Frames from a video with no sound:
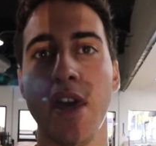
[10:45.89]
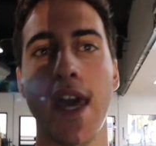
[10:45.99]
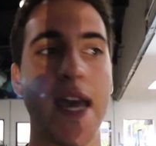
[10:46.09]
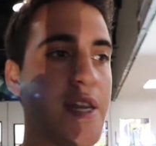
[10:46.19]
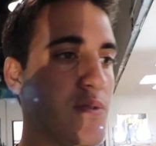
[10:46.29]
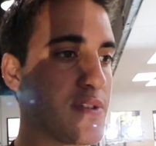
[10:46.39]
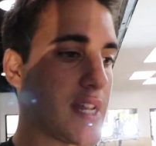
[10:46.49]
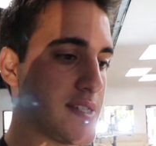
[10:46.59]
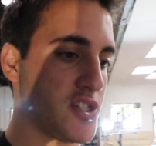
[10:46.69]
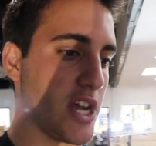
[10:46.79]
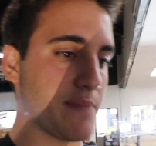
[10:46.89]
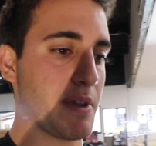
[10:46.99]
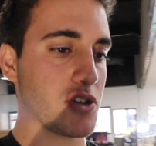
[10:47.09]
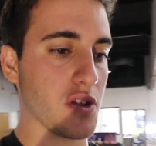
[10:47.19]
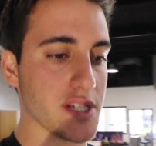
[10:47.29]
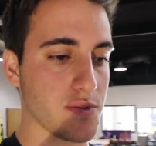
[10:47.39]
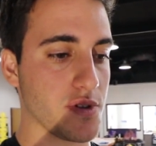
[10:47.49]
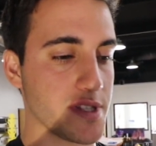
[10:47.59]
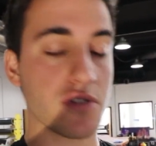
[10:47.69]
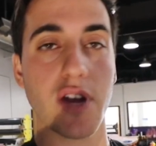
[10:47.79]
and do a sun check, make sure all the
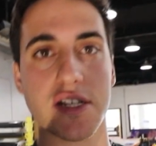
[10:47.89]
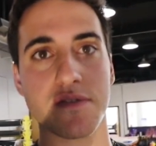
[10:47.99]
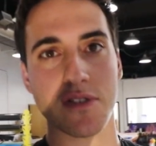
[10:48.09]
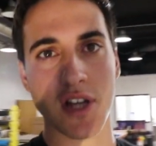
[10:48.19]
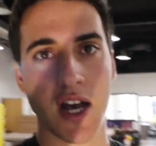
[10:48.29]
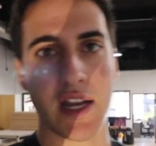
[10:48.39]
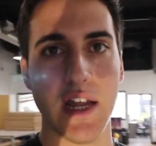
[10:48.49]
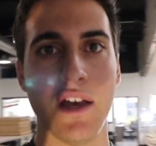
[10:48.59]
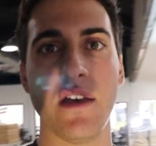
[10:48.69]
swirls and scratches are gone